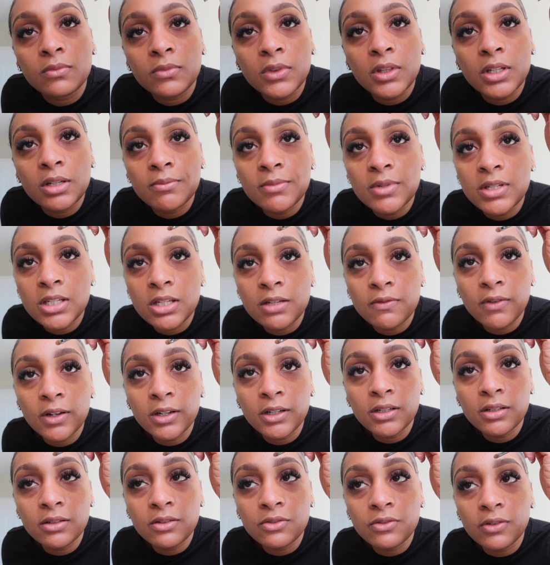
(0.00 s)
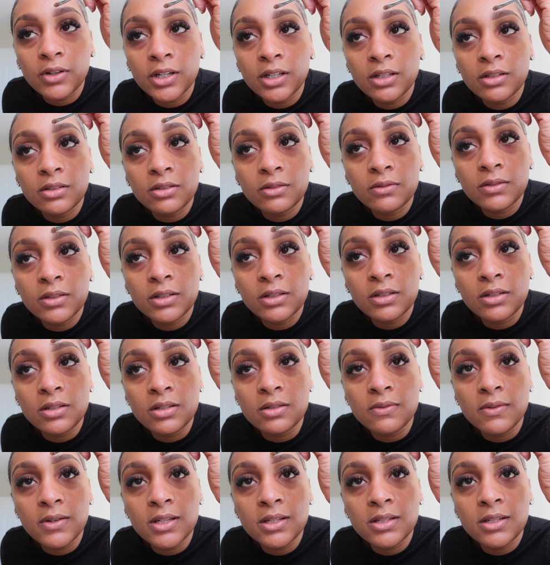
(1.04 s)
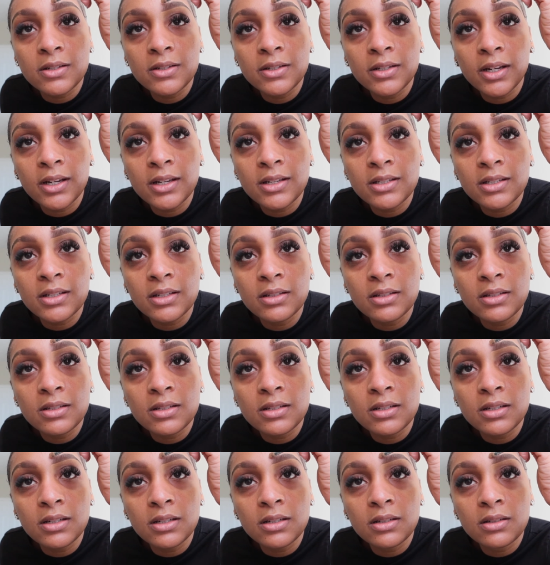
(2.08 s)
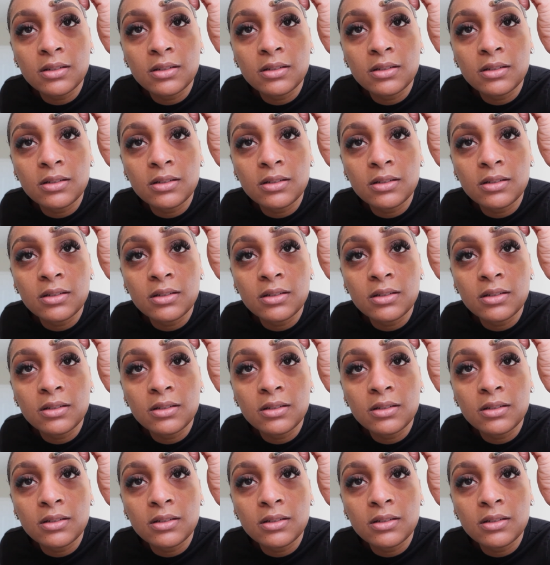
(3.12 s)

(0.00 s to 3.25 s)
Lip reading: Let me see if I can try and do it this way so you guys can see.